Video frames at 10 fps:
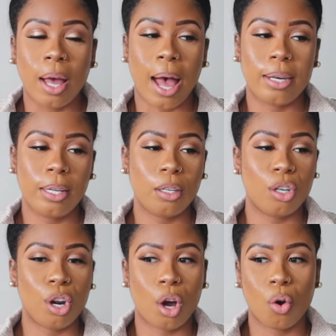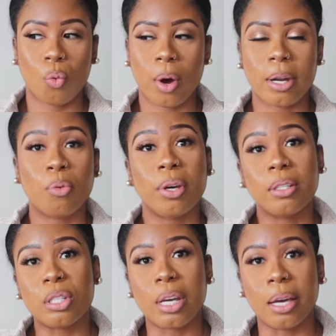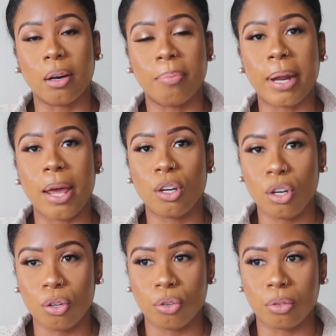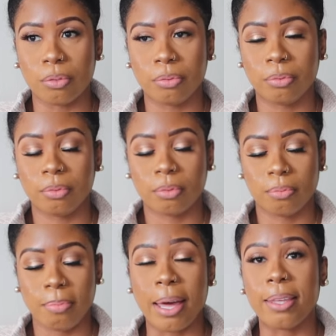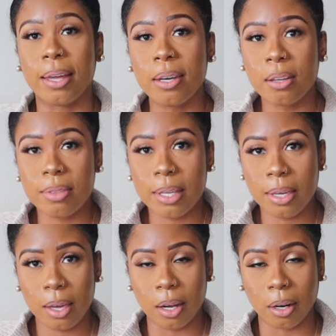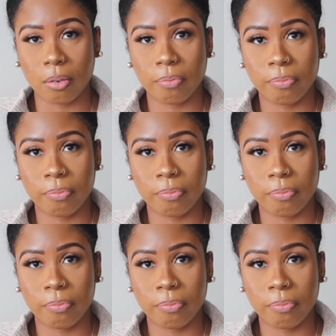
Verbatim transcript: I didn't know what it would entail, but I knew by the end of the year,